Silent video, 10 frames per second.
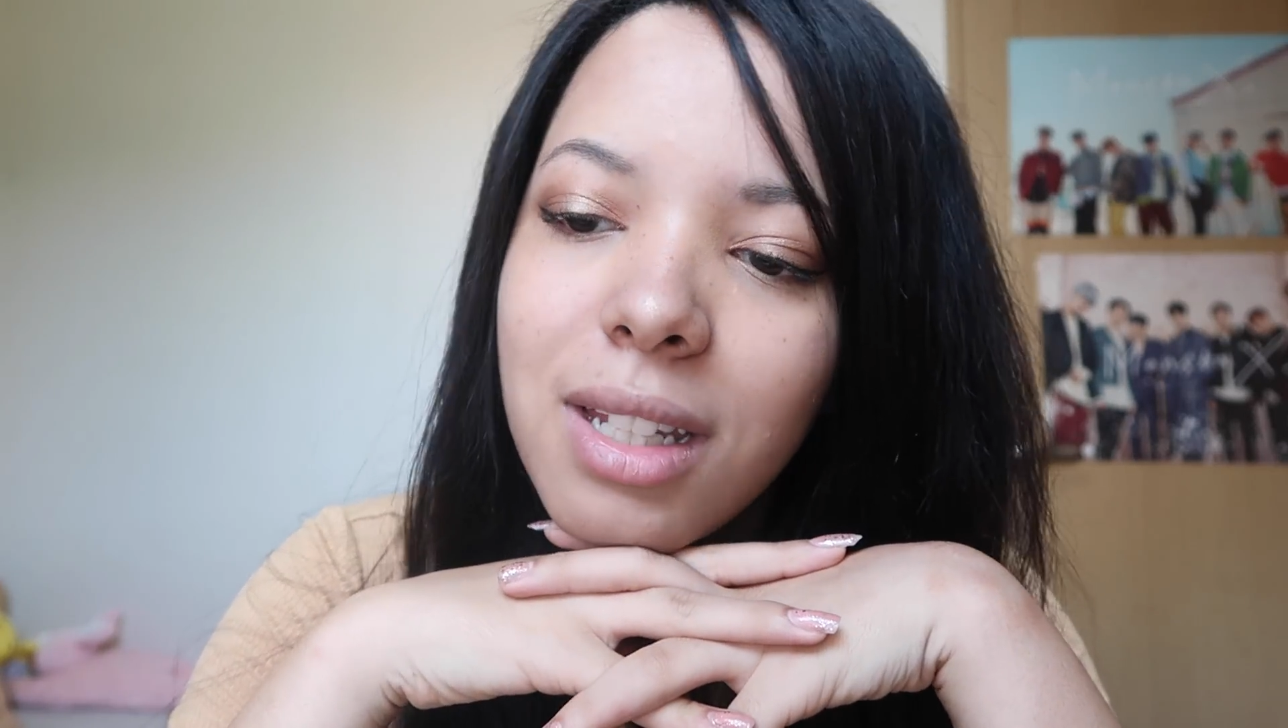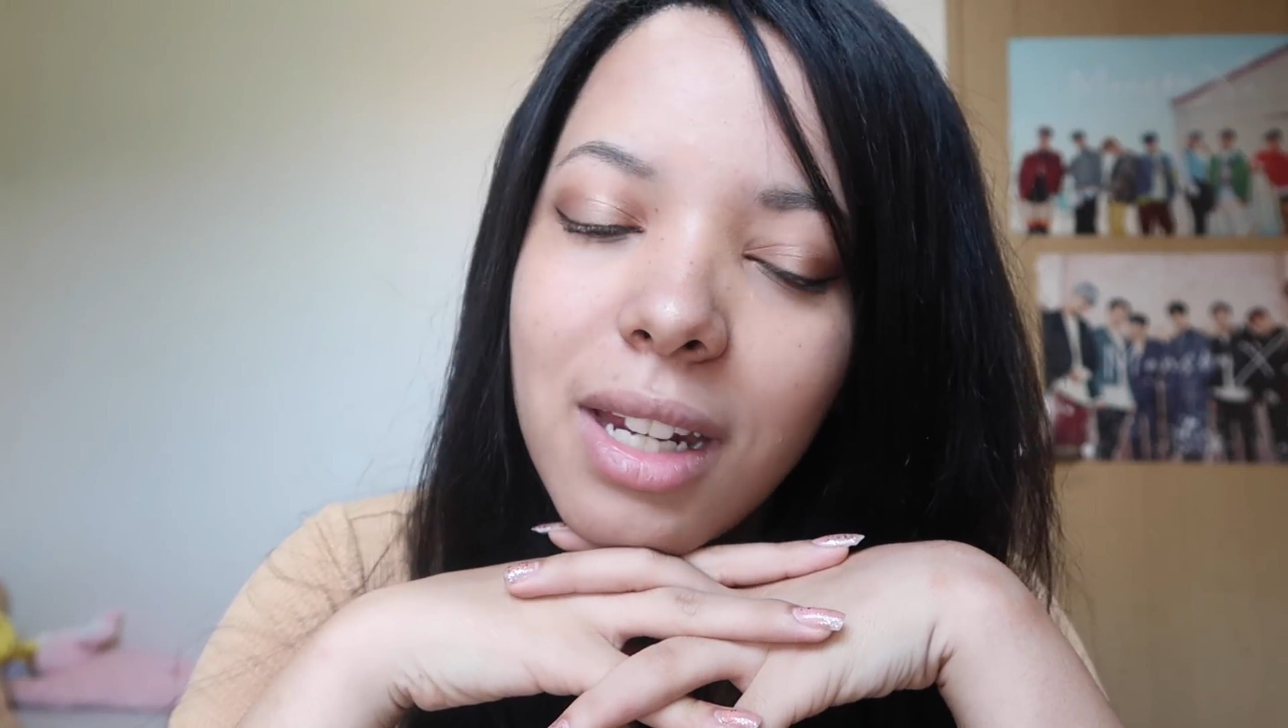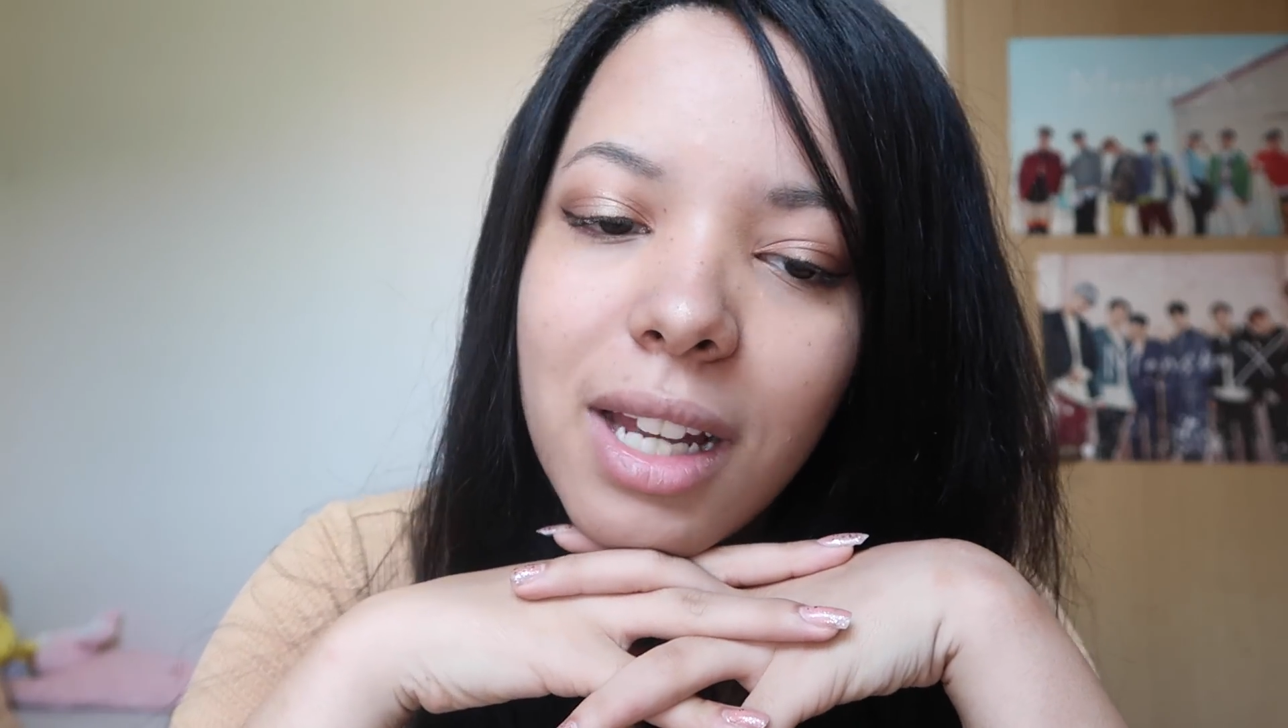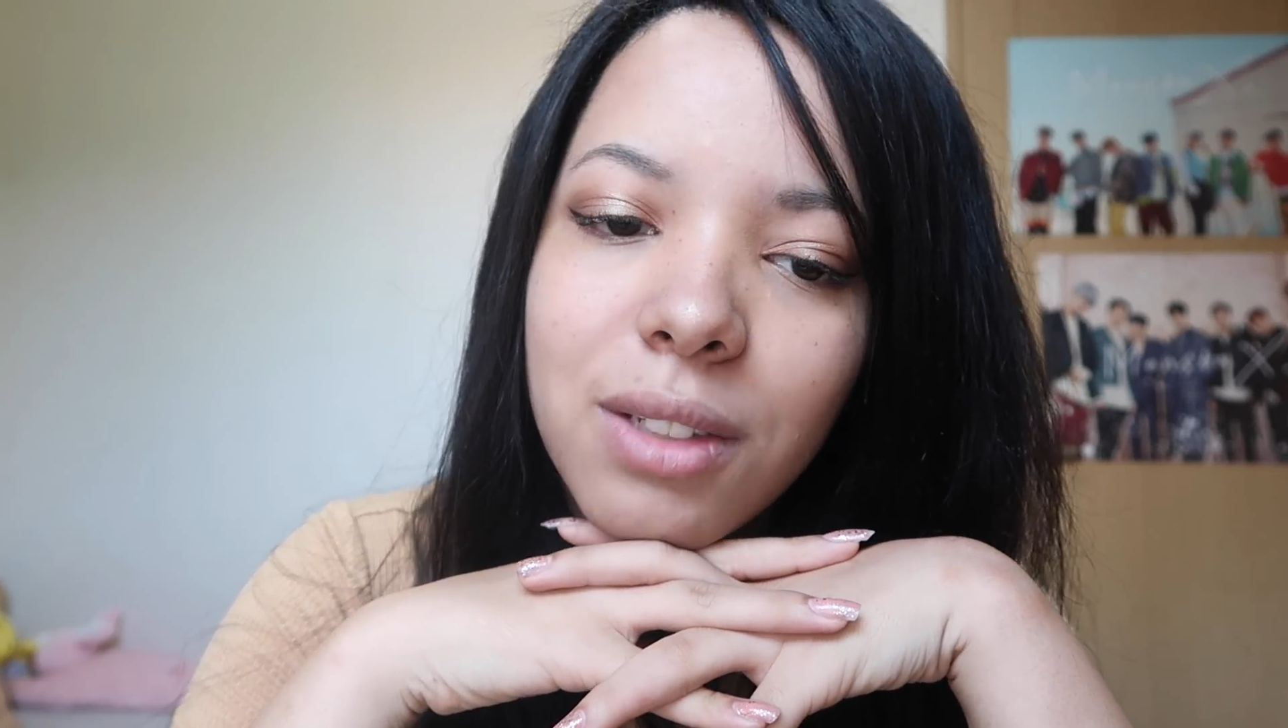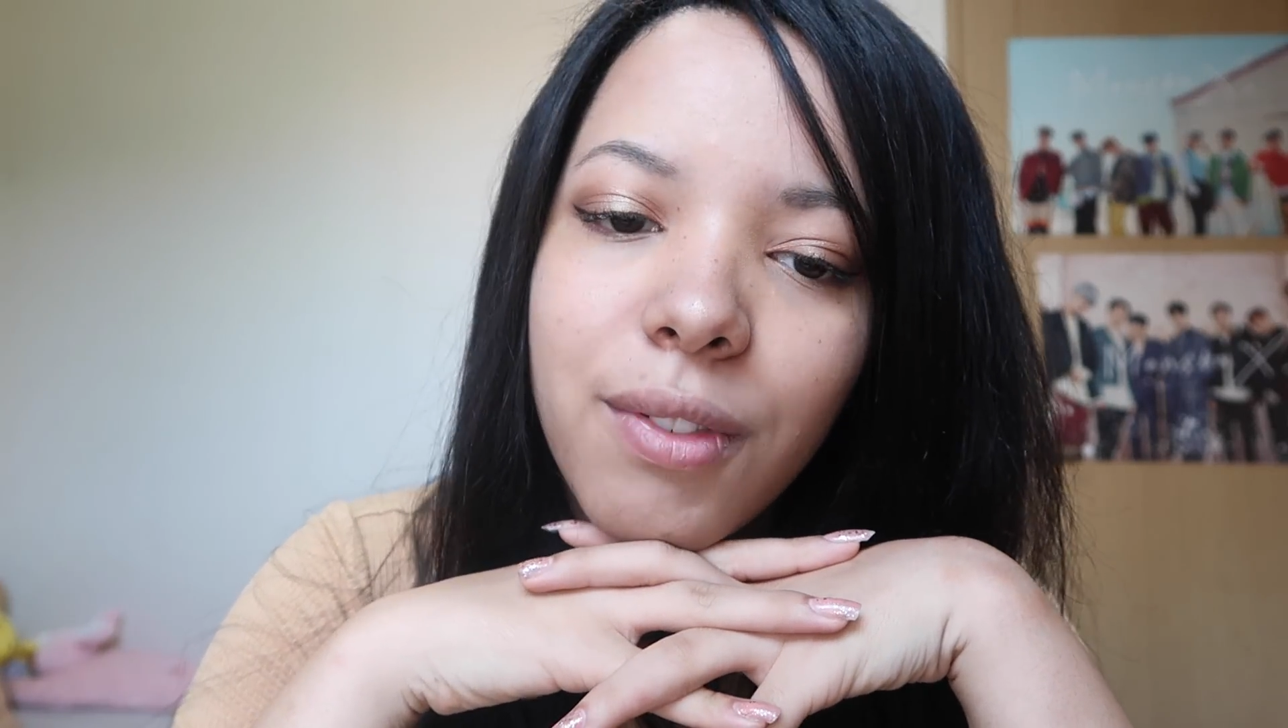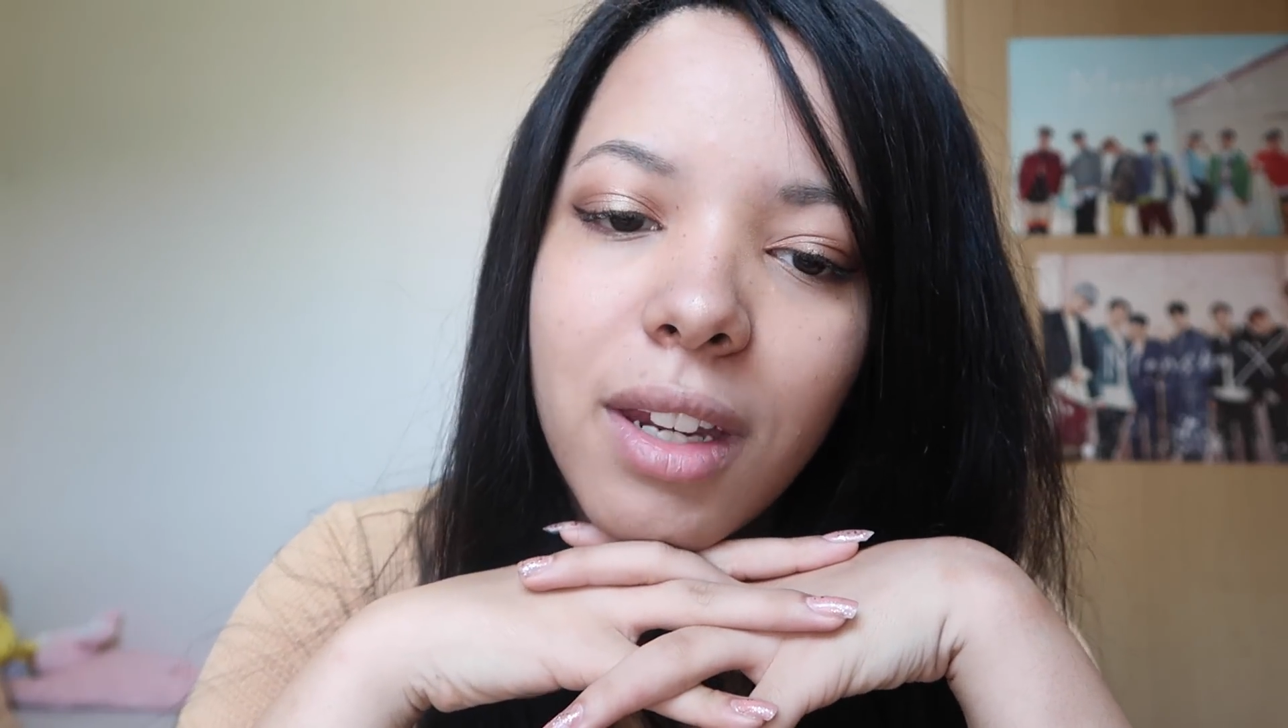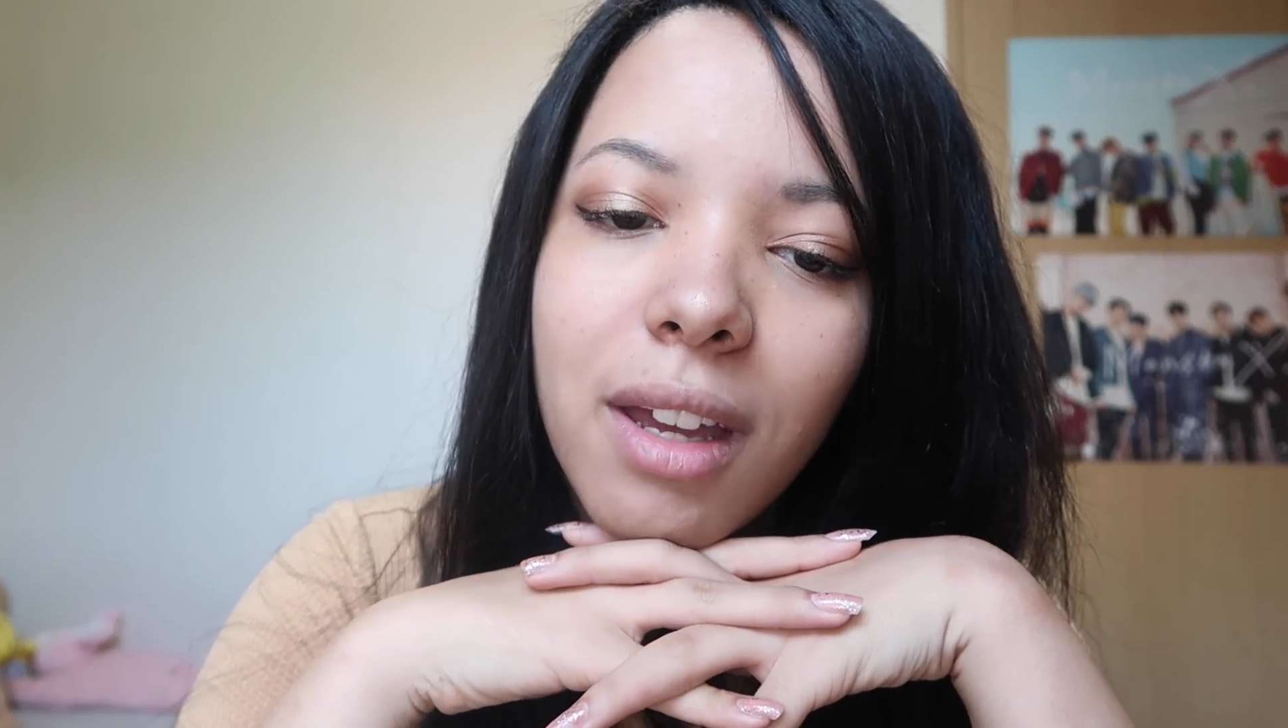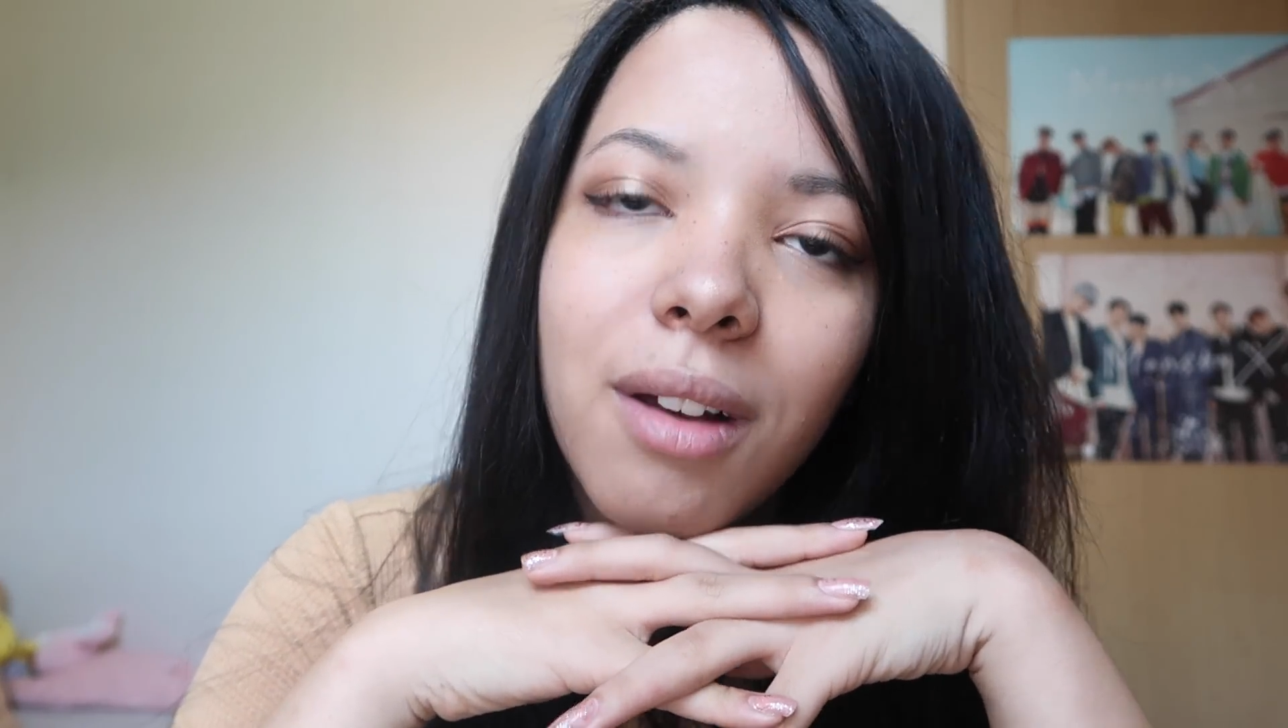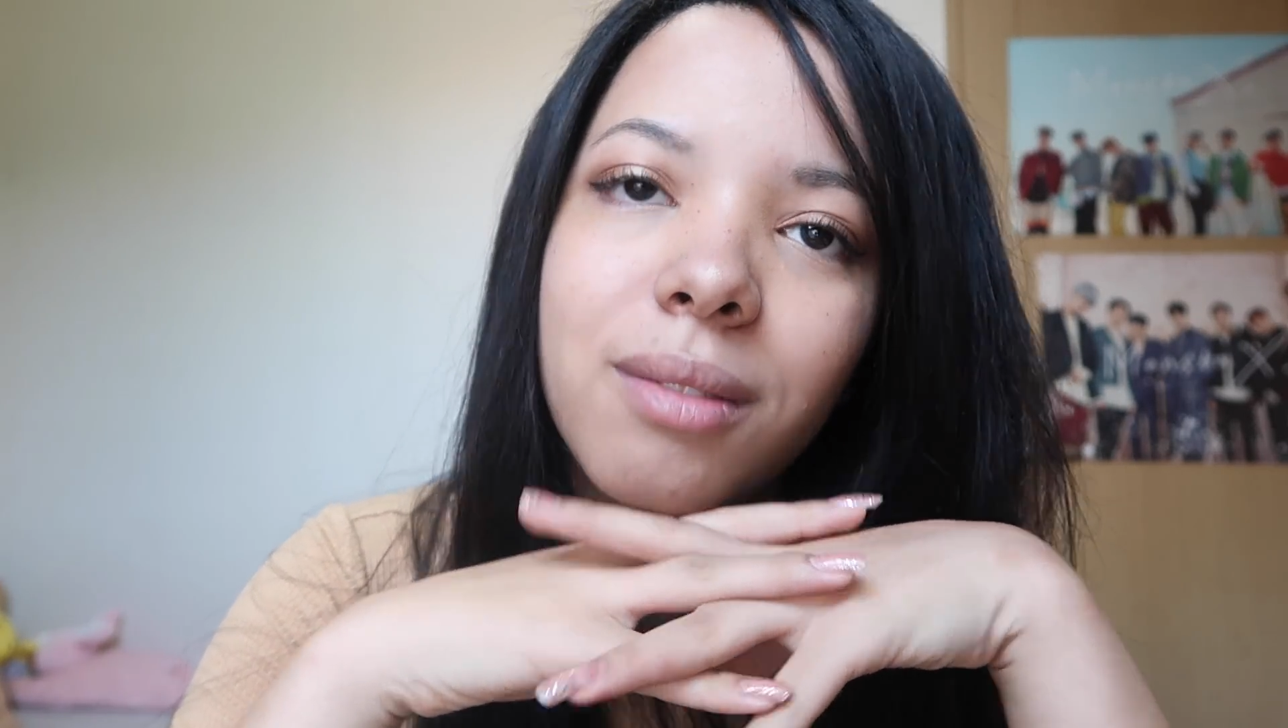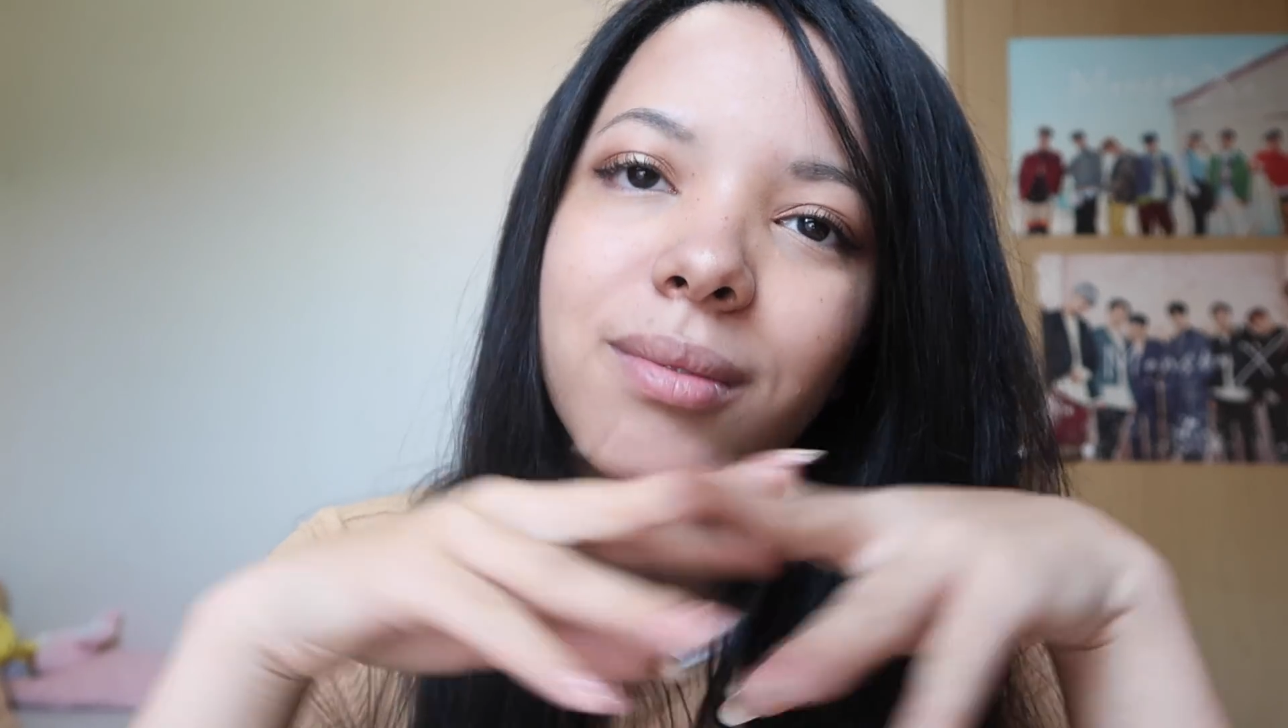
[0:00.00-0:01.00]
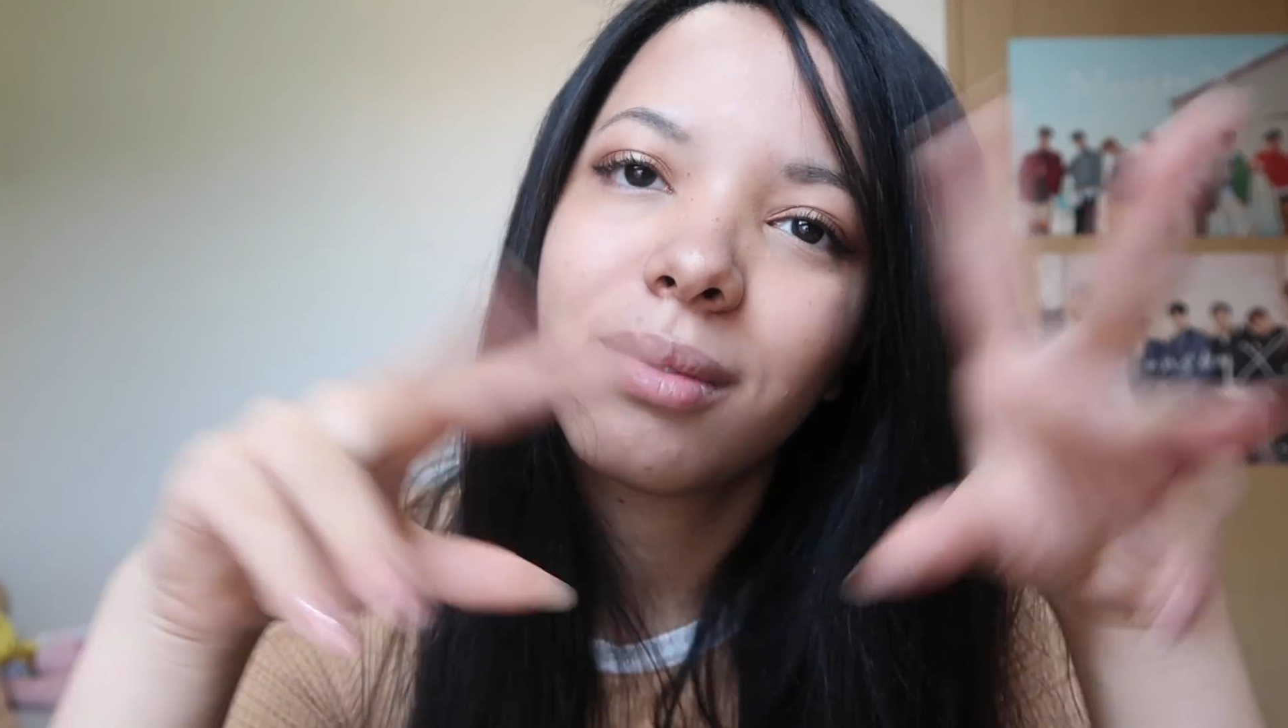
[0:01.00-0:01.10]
in the next video.